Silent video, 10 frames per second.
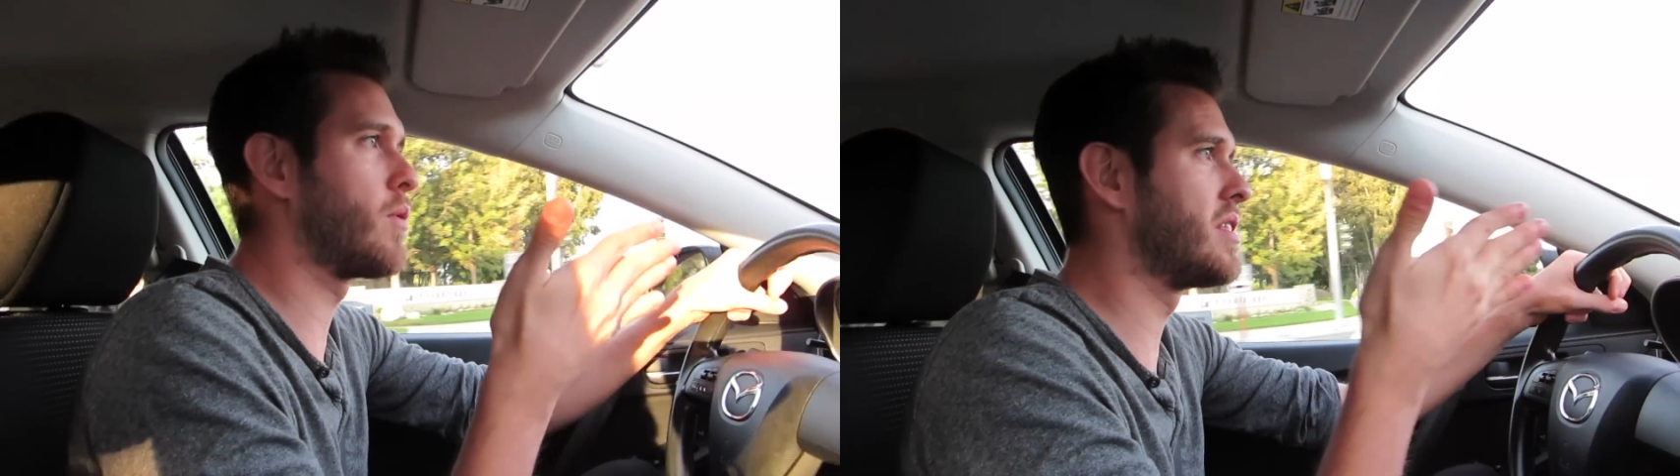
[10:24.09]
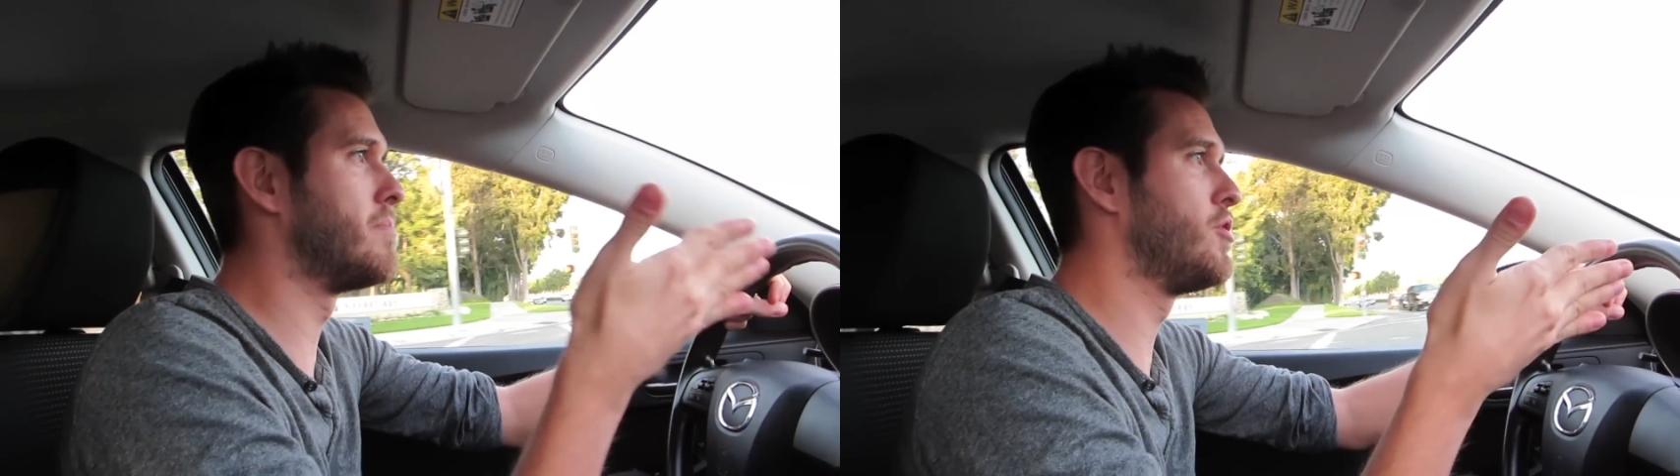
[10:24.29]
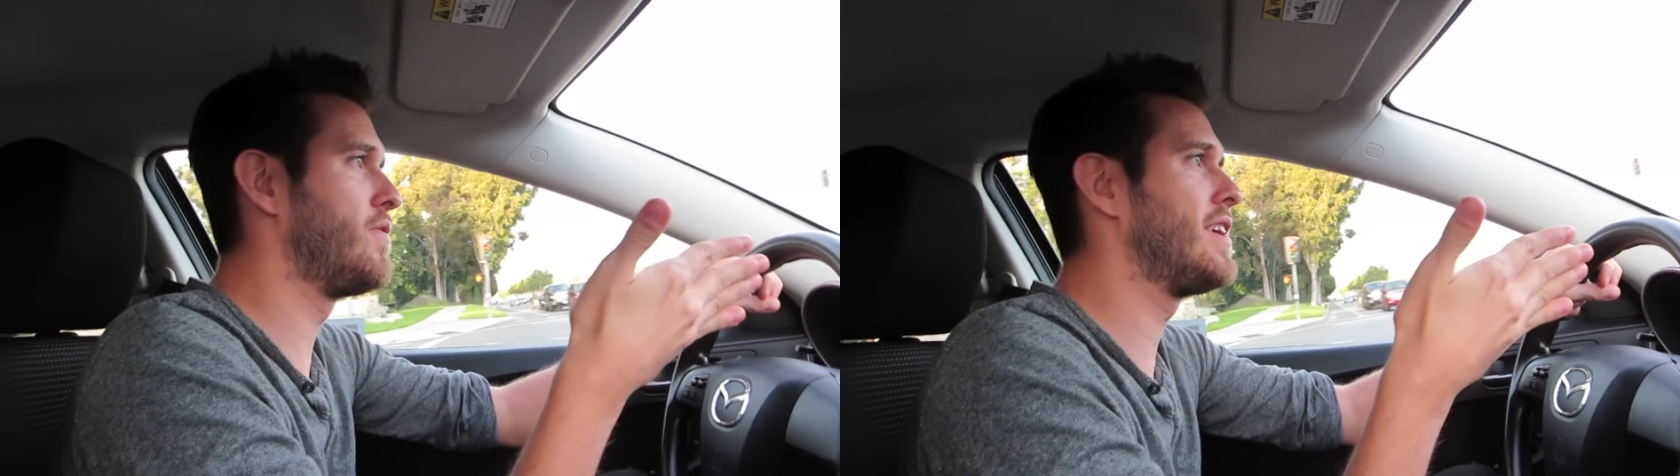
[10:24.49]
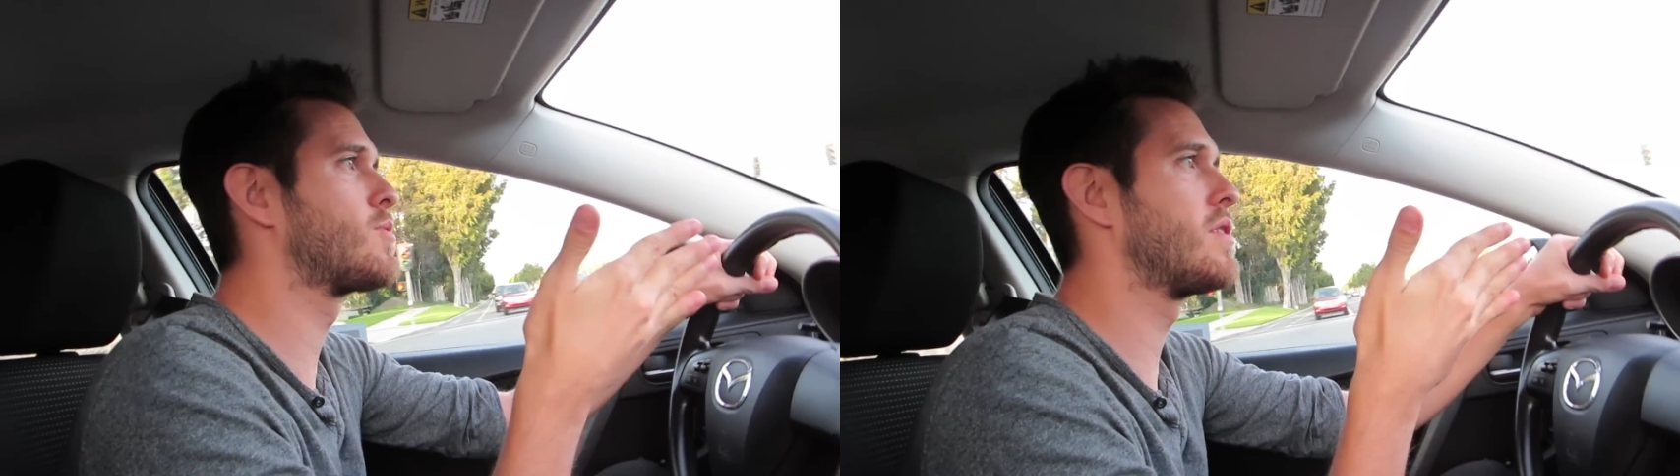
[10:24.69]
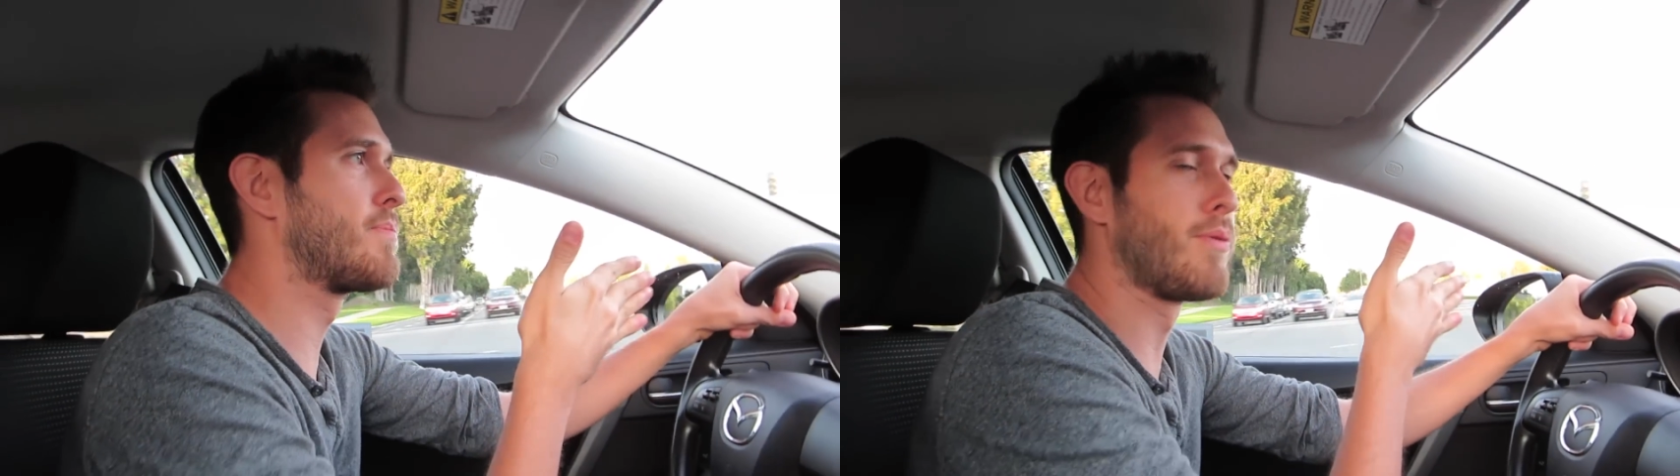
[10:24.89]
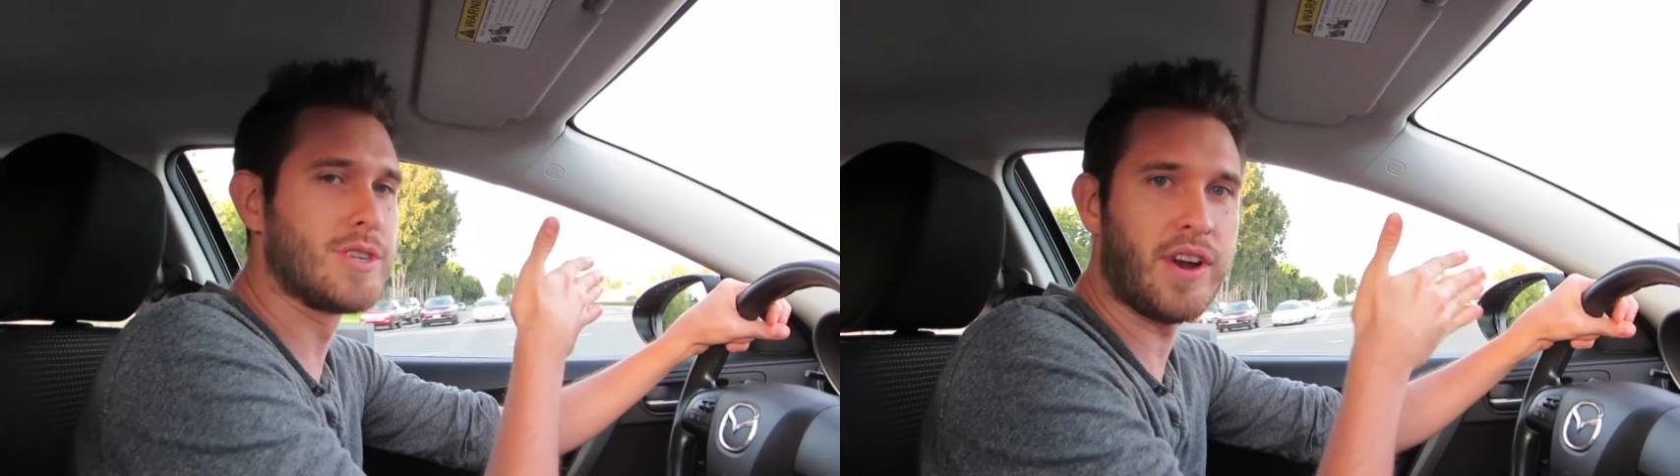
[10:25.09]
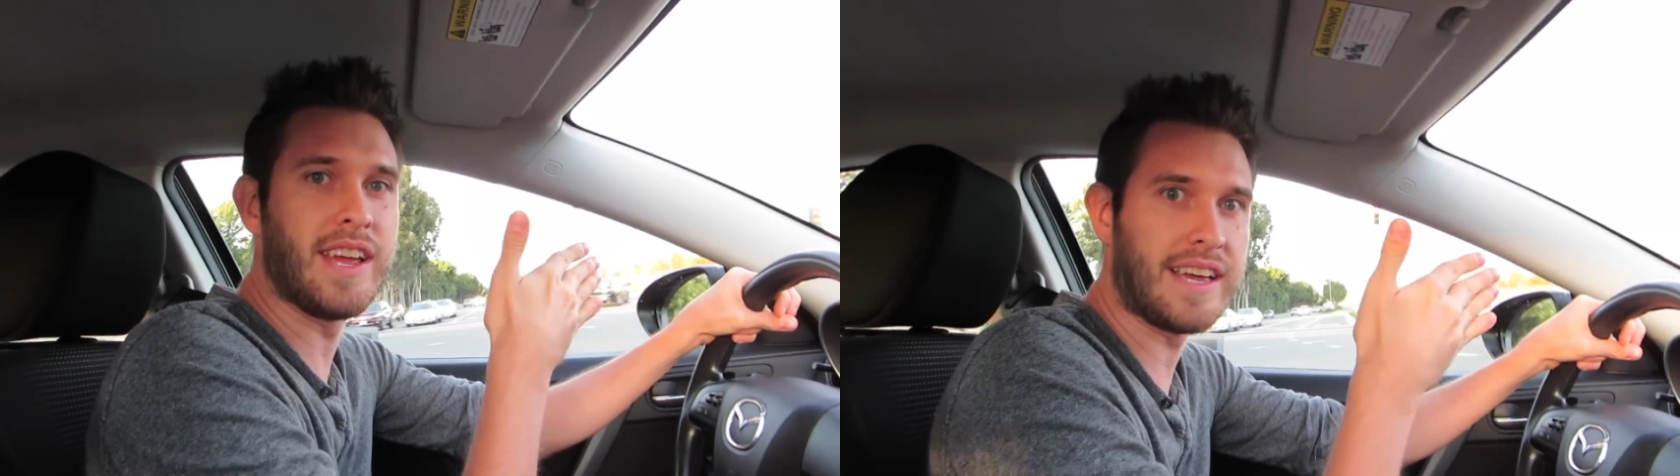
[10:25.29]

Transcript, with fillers: one of the movies where they're portraying yeah.